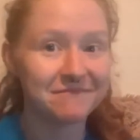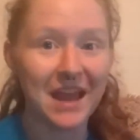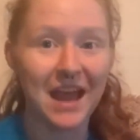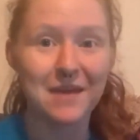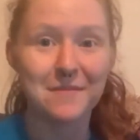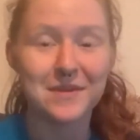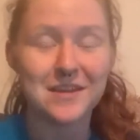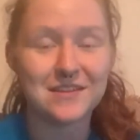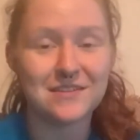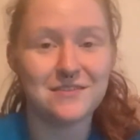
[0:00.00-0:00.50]

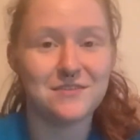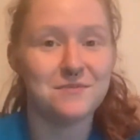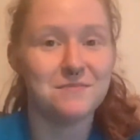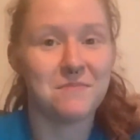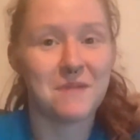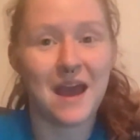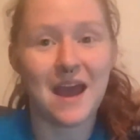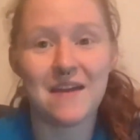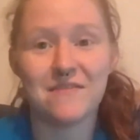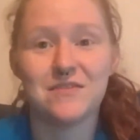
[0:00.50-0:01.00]
I mean, you
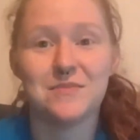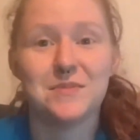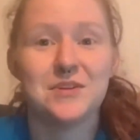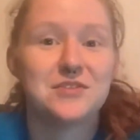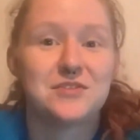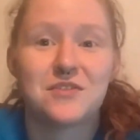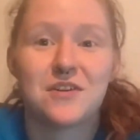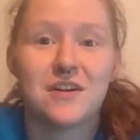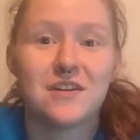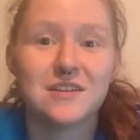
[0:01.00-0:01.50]
have to be
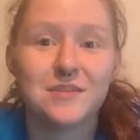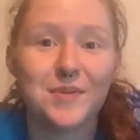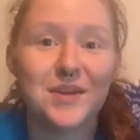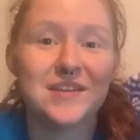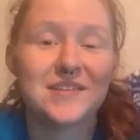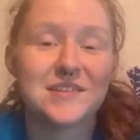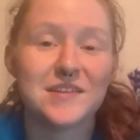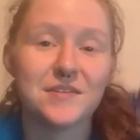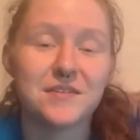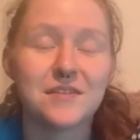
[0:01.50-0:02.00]
strong to be
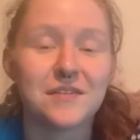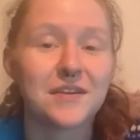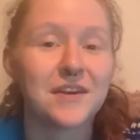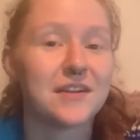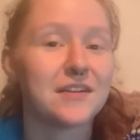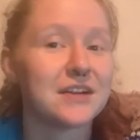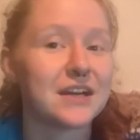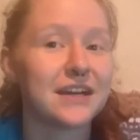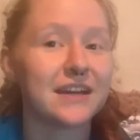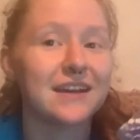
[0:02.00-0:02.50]
a serial
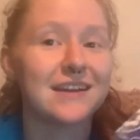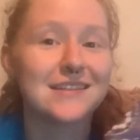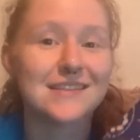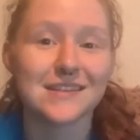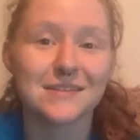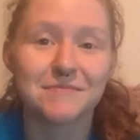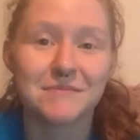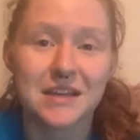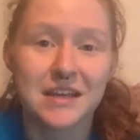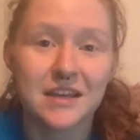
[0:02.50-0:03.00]
killer, I guess.
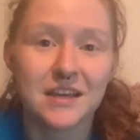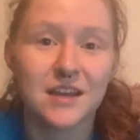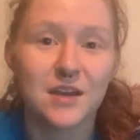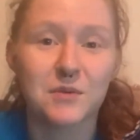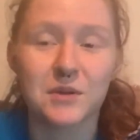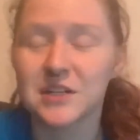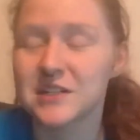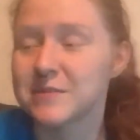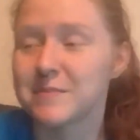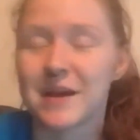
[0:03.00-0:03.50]
It, it
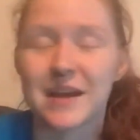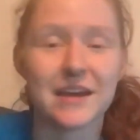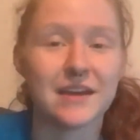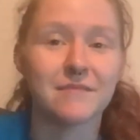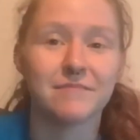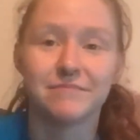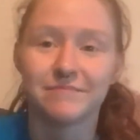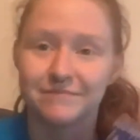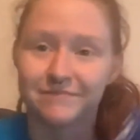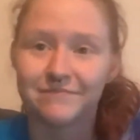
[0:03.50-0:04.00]
works in my
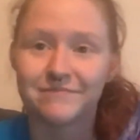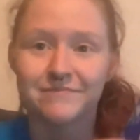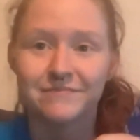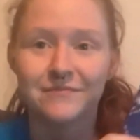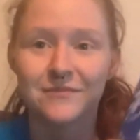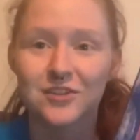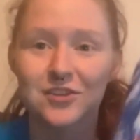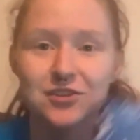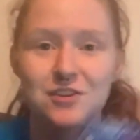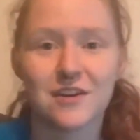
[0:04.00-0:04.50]
head.
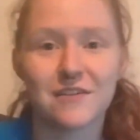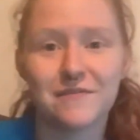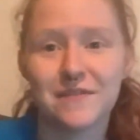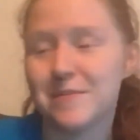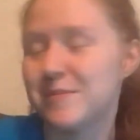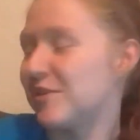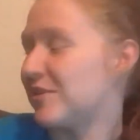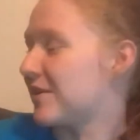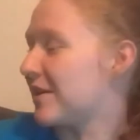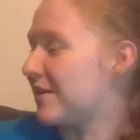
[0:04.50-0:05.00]
Strong
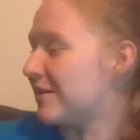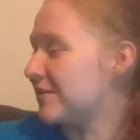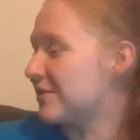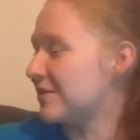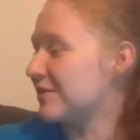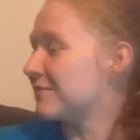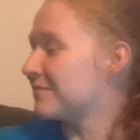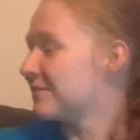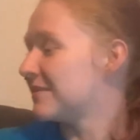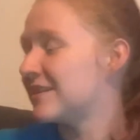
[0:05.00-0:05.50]
female
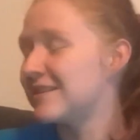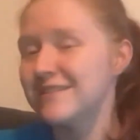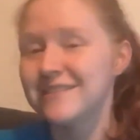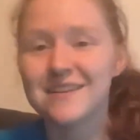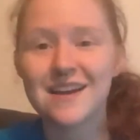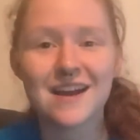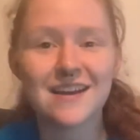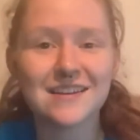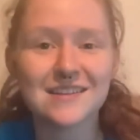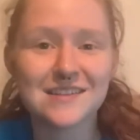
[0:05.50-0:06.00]
character.
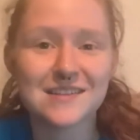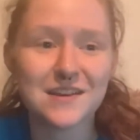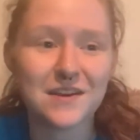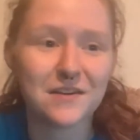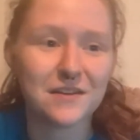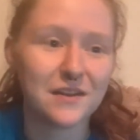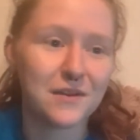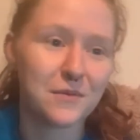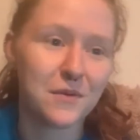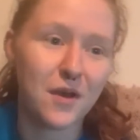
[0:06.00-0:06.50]
Not
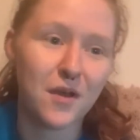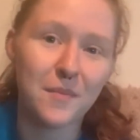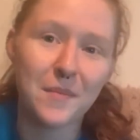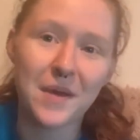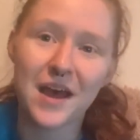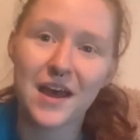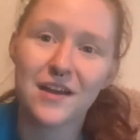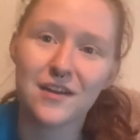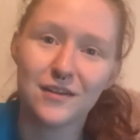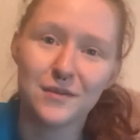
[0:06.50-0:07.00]
necessarily role
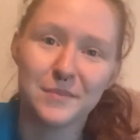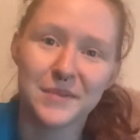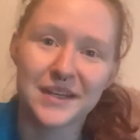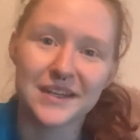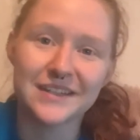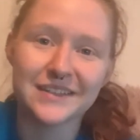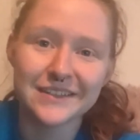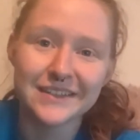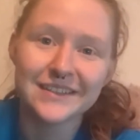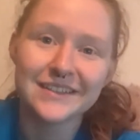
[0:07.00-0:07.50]
model,
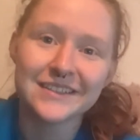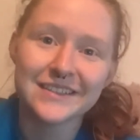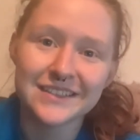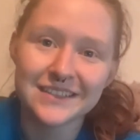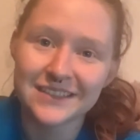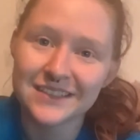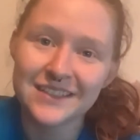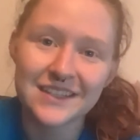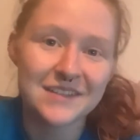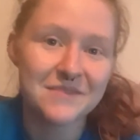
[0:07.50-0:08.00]
but
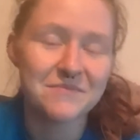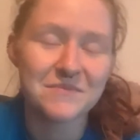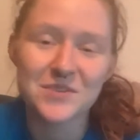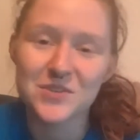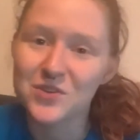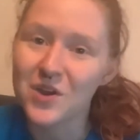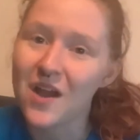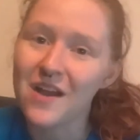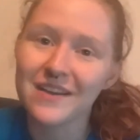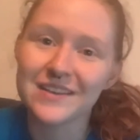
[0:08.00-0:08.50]

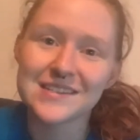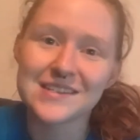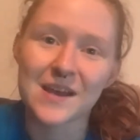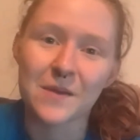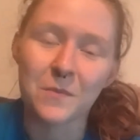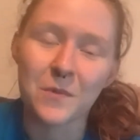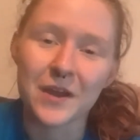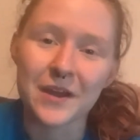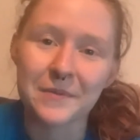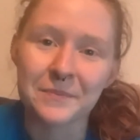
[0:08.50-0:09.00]
strong in
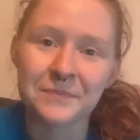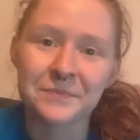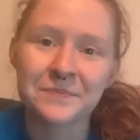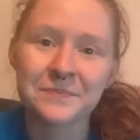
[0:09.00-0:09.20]
some way.